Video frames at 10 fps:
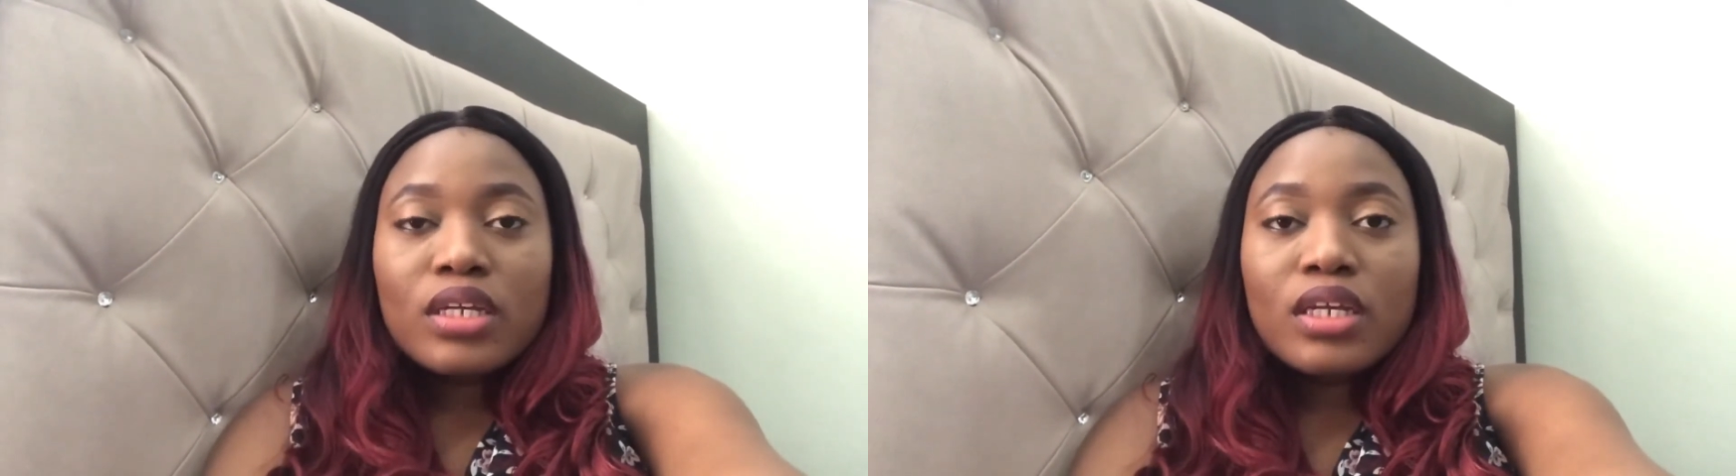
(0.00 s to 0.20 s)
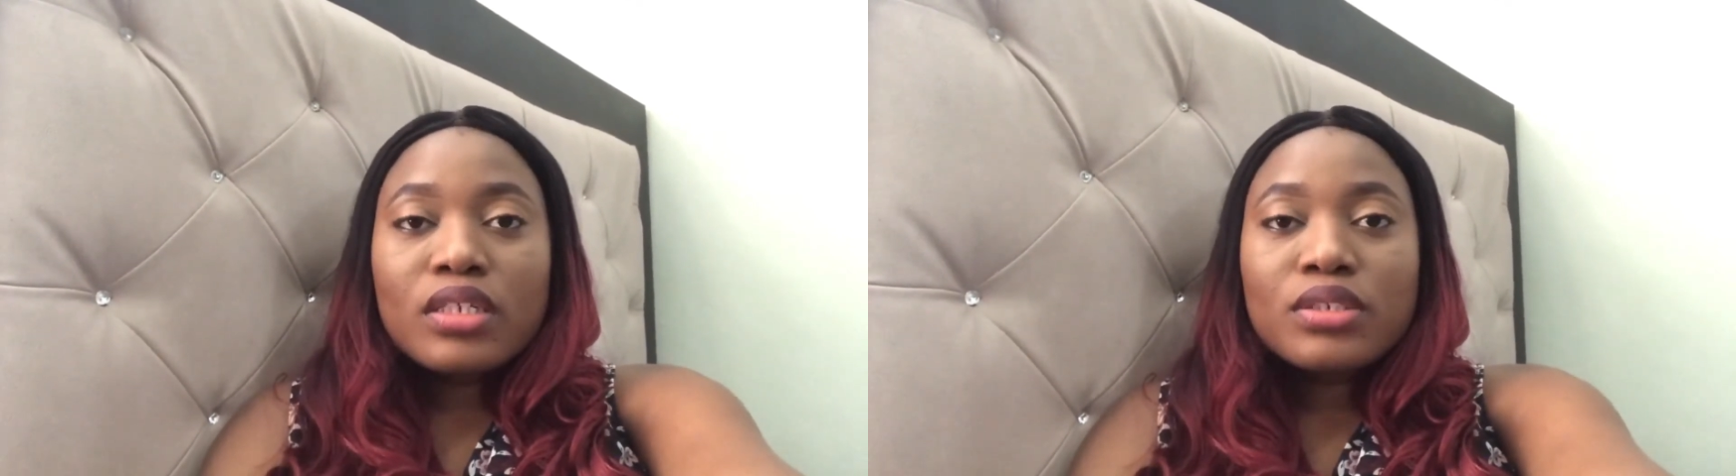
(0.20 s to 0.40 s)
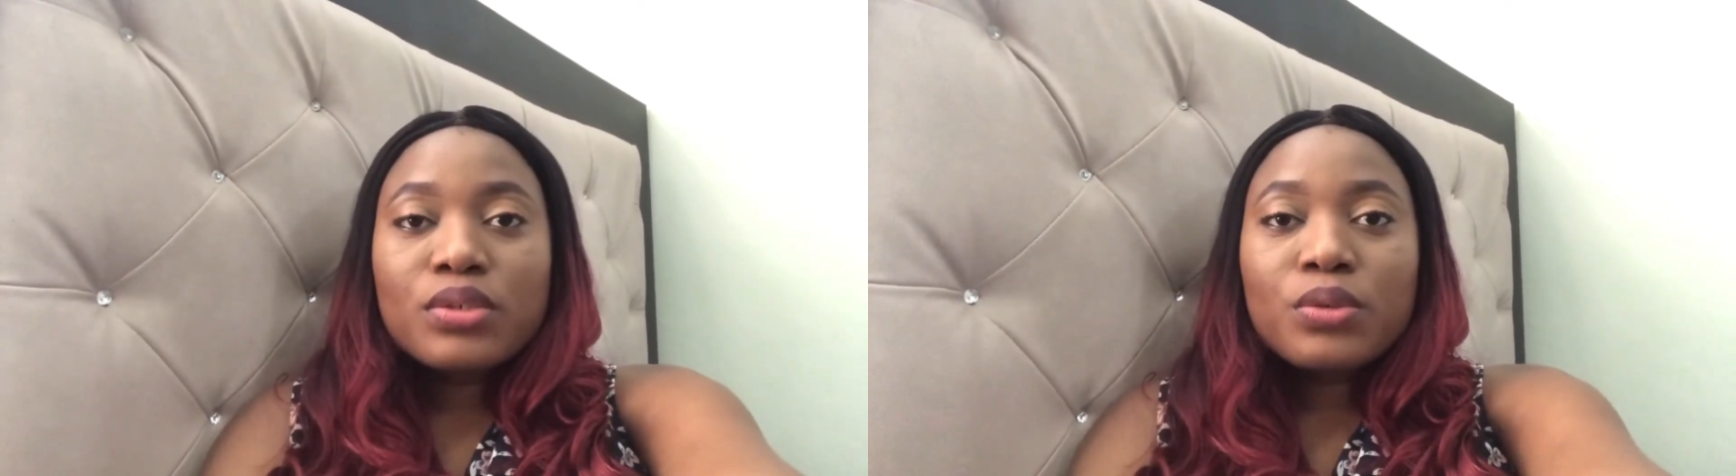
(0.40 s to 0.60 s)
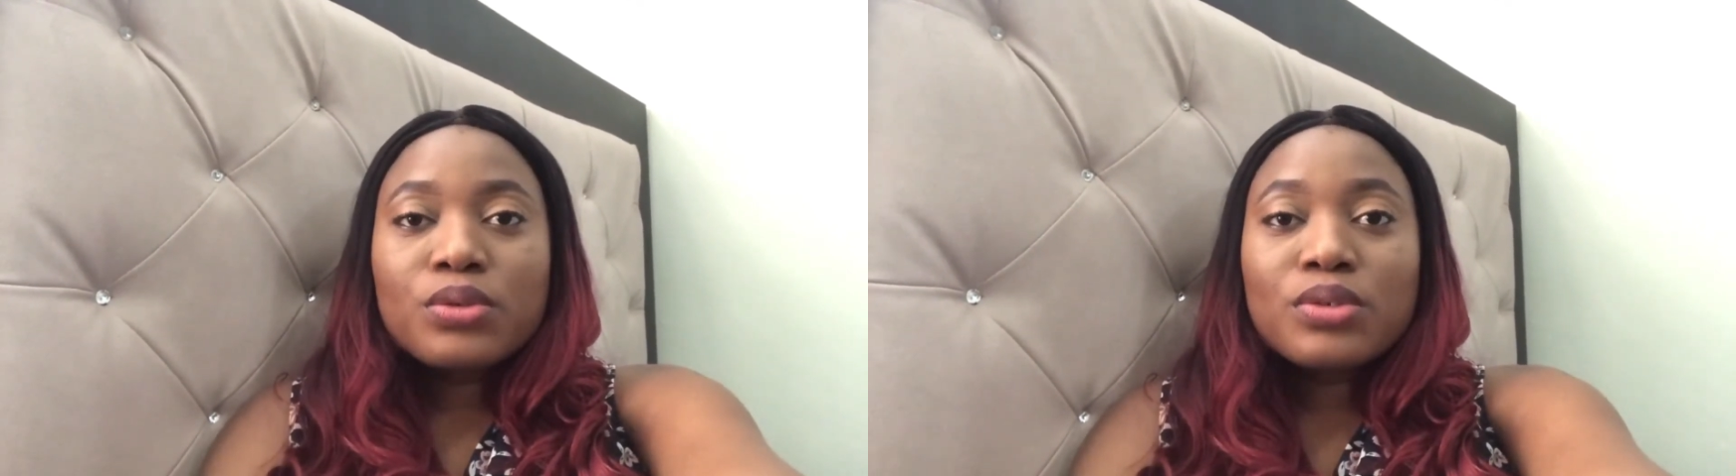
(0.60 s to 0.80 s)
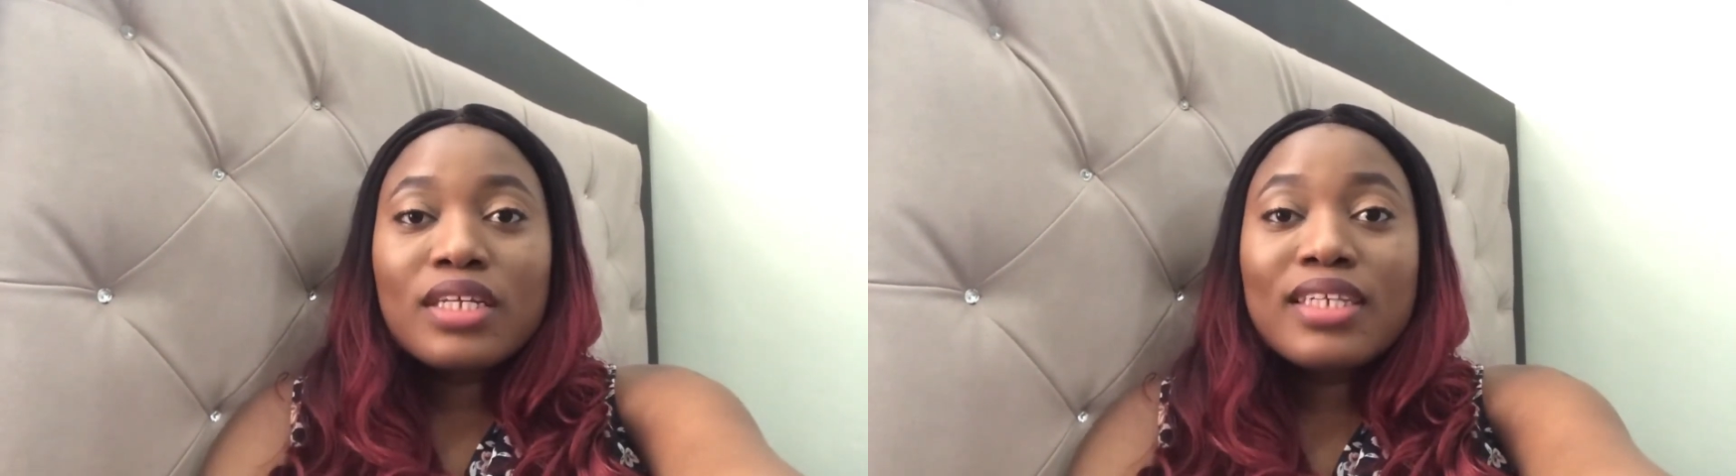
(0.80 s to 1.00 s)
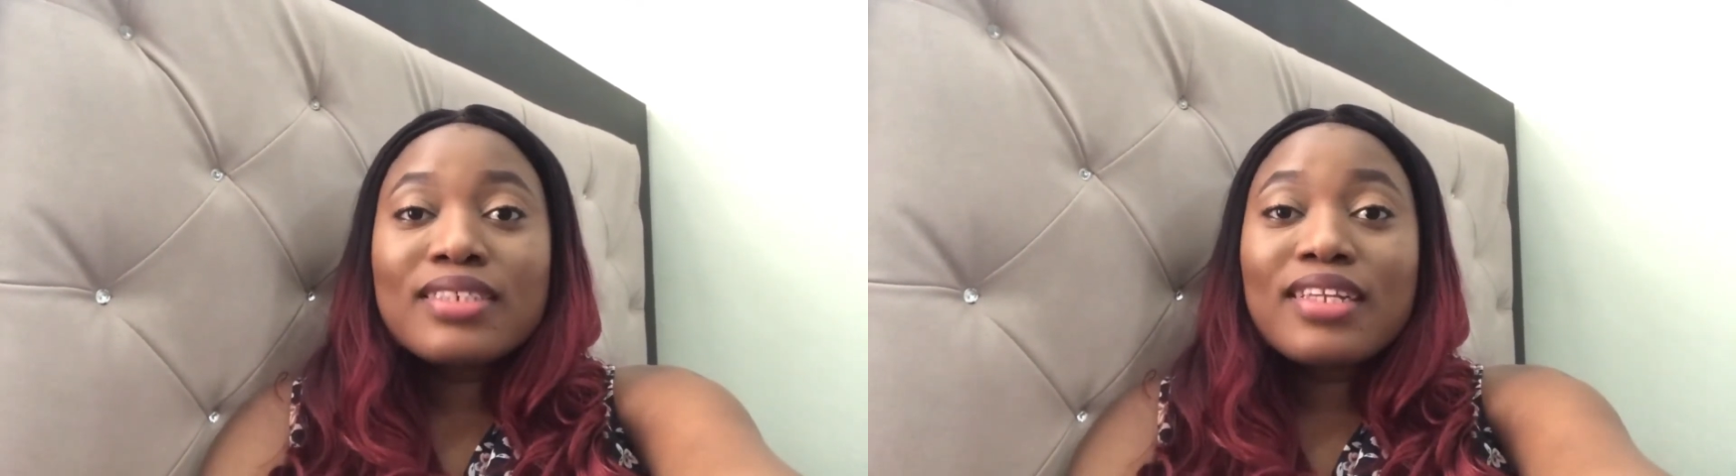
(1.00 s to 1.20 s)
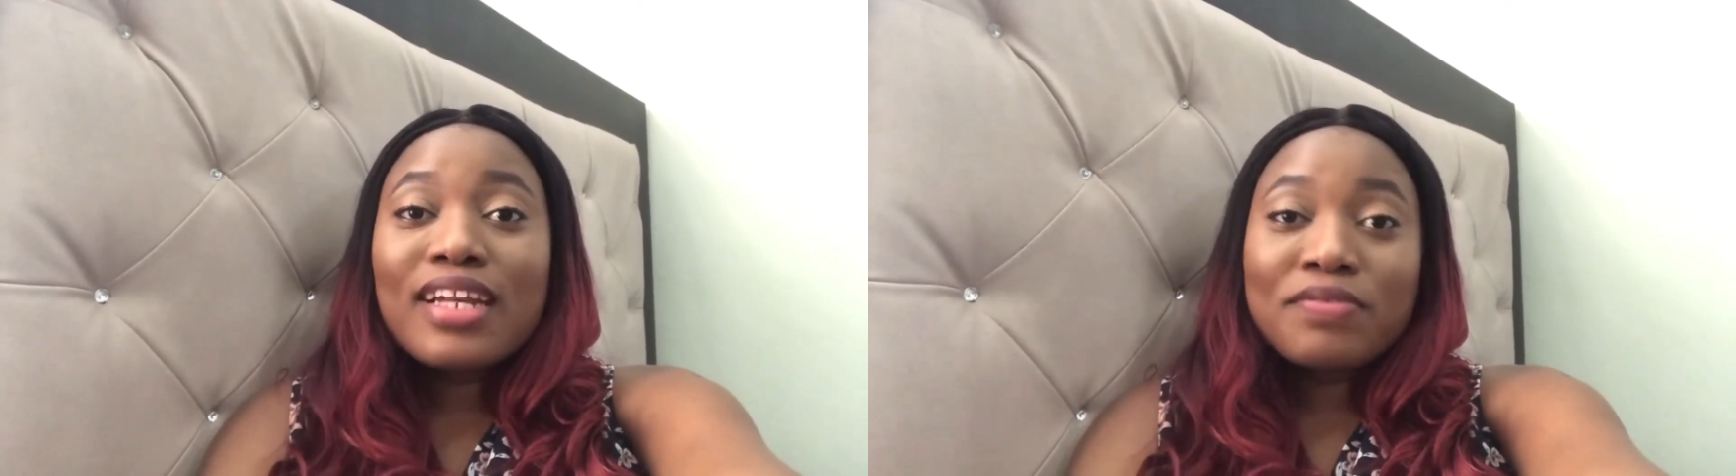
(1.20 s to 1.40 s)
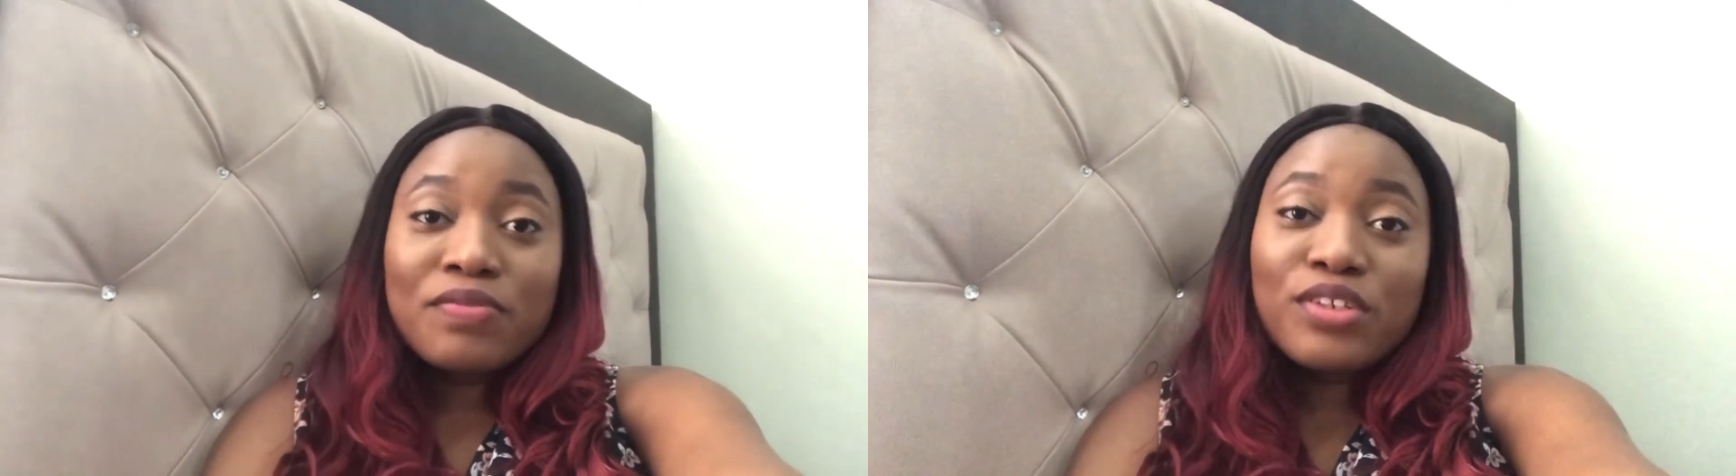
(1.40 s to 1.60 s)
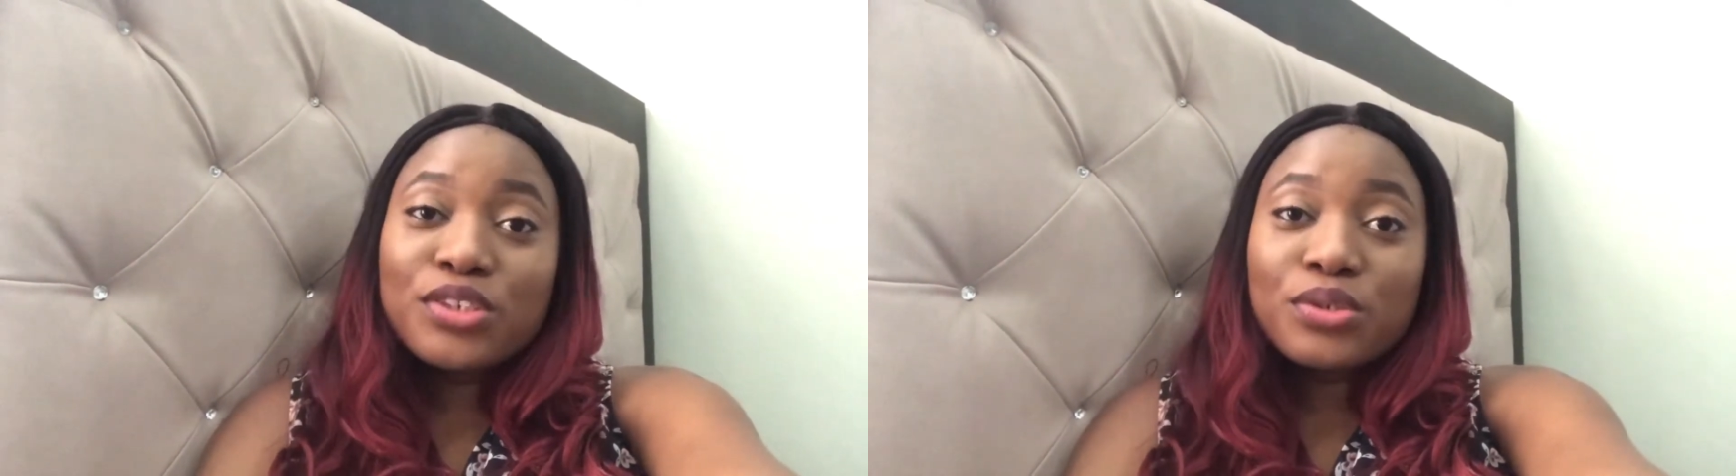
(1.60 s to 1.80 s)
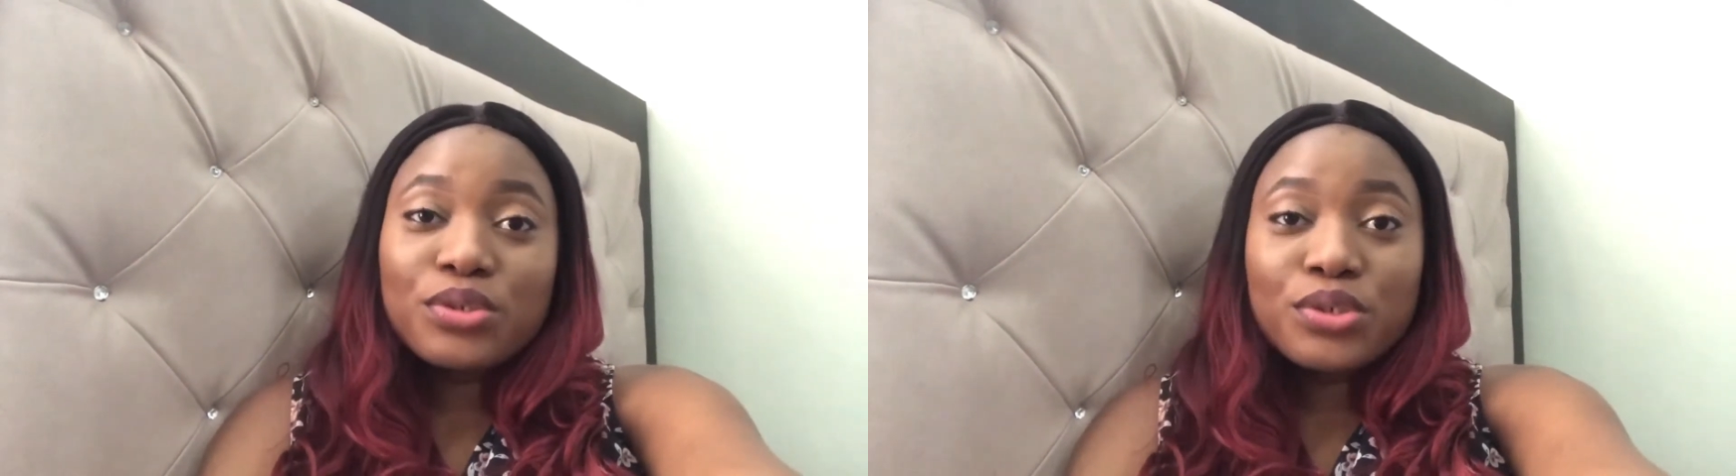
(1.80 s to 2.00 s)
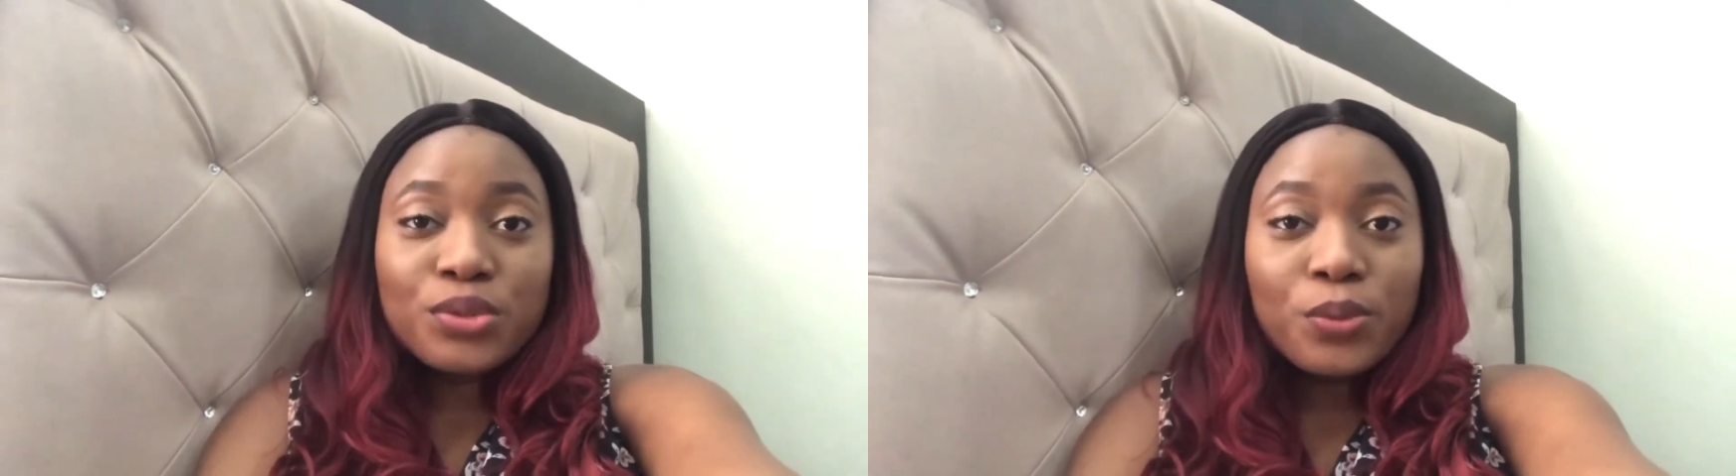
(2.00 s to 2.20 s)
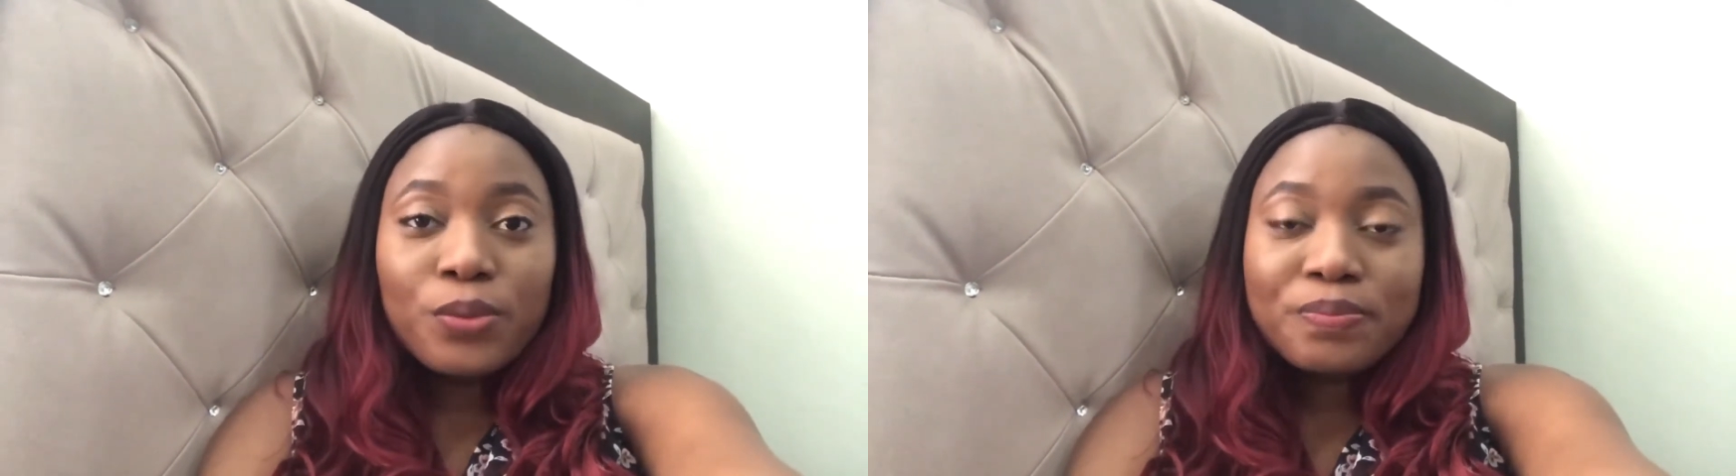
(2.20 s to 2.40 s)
Okay, so today is the live eviction show,